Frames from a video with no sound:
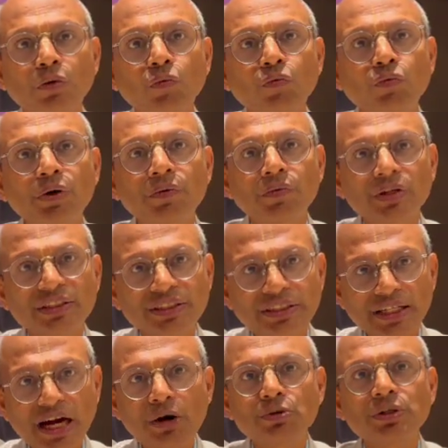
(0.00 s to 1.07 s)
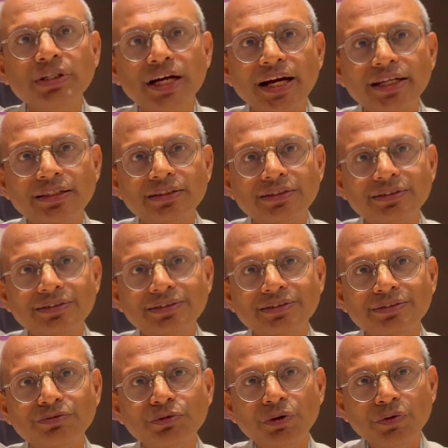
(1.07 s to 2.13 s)
we will scout that,
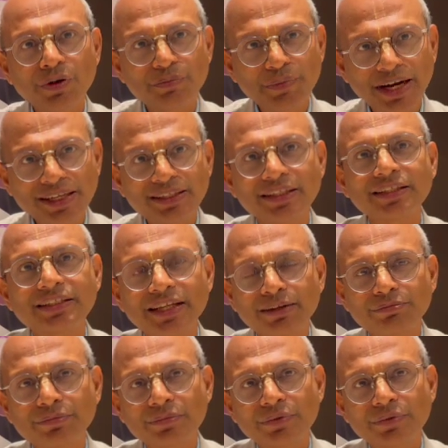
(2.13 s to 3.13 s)
we will mentor them.